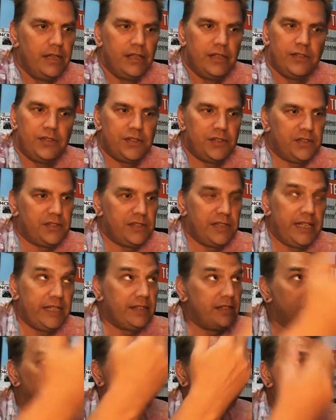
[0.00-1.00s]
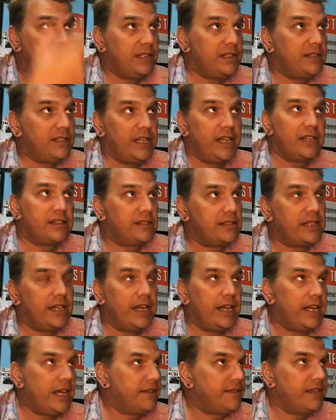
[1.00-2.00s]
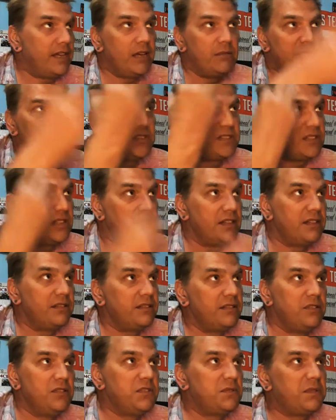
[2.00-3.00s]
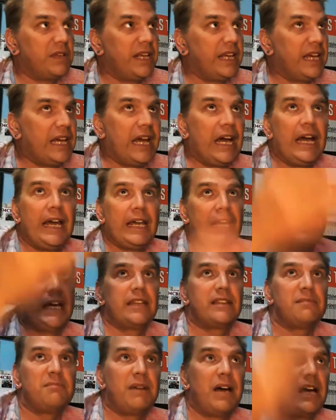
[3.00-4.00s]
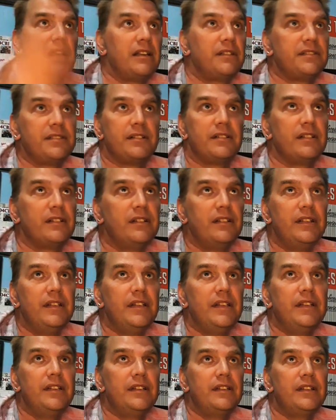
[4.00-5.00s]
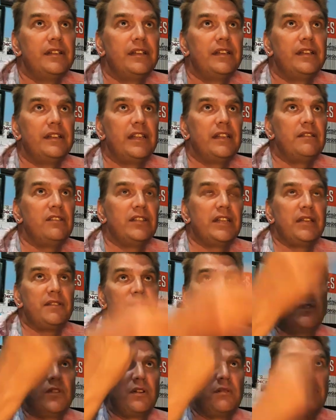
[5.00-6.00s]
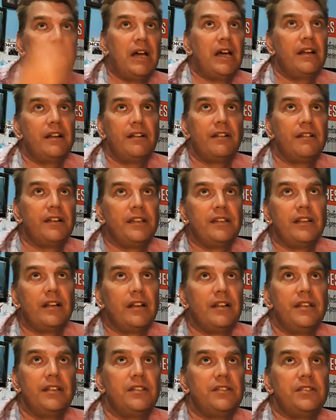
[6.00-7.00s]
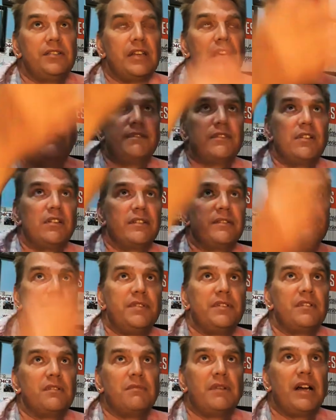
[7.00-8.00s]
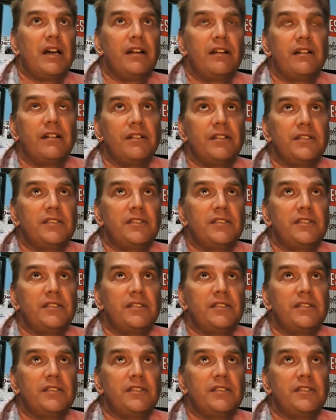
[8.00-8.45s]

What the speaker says: It's just like the FT710. I think I'm just gonna use what I got. I got the monitor, and they throw the monitor in there. I have an old computer monitor.